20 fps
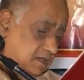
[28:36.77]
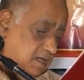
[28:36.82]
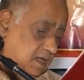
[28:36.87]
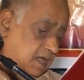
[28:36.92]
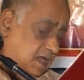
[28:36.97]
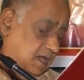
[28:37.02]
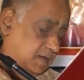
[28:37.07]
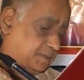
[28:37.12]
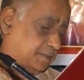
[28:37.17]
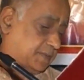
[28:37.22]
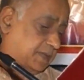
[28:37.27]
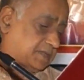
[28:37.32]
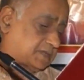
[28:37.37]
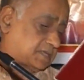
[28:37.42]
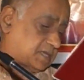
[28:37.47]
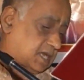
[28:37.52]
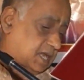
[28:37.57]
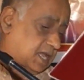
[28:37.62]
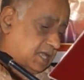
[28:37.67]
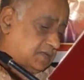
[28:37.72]
are
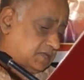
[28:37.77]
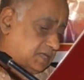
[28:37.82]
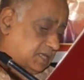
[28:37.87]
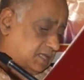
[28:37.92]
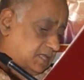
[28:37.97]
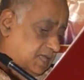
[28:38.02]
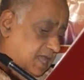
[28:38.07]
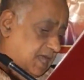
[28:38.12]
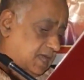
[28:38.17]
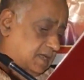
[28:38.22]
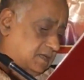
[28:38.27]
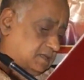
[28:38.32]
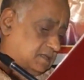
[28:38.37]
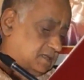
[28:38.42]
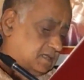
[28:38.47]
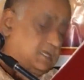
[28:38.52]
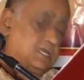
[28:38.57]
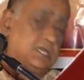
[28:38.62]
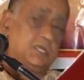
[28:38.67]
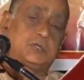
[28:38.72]
picturizing that.
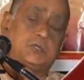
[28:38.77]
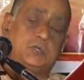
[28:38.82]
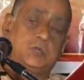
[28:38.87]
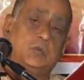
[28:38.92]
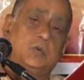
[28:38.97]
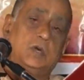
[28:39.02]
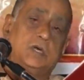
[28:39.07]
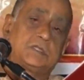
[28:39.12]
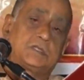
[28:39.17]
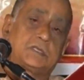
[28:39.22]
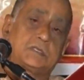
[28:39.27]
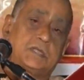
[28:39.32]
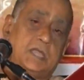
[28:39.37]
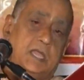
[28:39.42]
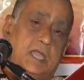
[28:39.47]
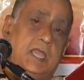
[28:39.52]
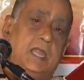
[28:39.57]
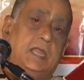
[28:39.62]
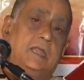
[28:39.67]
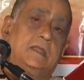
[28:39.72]
These two verses
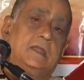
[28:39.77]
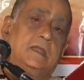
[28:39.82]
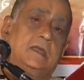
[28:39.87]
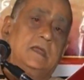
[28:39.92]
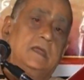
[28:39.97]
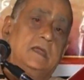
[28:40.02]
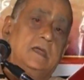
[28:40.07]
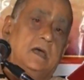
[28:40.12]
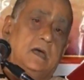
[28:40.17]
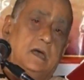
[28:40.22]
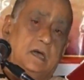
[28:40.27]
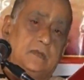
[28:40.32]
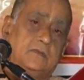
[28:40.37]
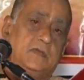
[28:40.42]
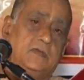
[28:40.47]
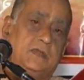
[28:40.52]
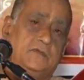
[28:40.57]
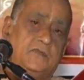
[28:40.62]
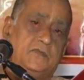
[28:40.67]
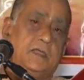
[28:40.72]
again are
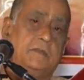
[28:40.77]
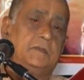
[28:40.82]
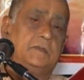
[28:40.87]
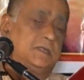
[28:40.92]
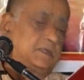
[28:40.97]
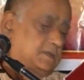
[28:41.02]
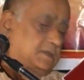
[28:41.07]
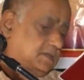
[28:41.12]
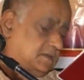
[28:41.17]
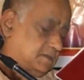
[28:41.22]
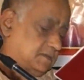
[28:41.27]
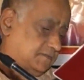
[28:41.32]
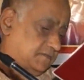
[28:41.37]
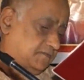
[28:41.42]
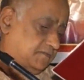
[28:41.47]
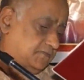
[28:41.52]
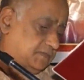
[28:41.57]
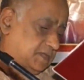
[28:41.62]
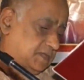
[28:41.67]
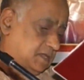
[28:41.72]
very famous.
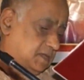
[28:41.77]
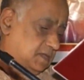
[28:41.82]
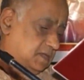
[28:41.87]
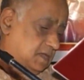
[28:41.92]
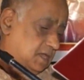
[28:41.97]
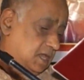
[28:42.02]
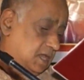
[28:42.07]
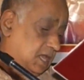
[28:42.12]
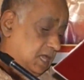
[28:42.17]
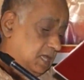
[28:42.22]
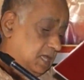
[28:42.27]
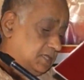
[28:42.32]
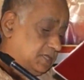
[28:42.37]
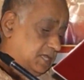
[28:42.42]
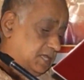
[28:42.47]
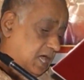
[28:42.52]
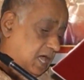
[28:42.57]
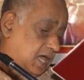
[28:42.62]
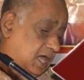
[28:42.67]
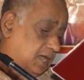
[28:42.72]

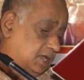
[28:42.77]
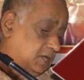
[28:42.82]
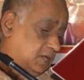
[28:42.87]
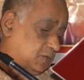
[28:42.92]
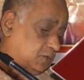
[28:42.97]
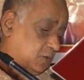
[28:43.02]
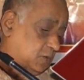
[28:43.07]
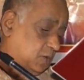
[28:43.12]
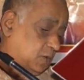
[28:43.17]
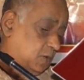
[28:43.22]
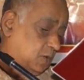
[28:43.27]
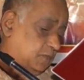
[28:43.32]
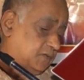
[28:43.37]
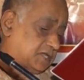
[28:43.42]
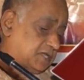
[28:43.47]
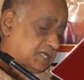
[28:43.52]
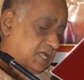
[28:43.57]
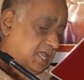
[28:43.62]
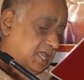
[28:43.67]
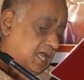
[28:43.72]
Dhyayado
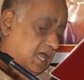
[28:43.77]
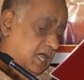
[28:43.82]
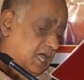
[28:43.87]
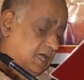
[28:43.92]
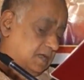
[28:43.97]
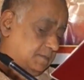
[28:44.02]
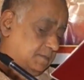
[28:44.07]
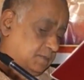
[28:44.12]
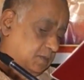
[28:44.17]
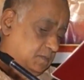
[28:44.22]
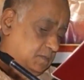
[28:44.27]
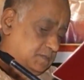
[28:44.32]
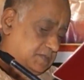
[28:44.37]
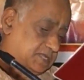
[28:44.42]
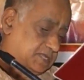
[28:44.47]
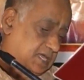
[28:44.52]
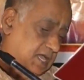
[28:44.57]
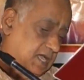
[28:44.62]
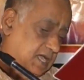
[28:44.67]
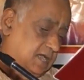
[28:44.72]
vishayan
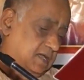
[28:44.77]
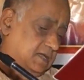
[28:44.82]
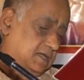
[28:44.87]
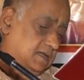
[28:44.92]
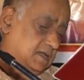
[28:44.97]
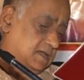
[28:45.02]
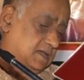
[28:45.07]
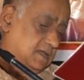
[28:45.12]
pumsaha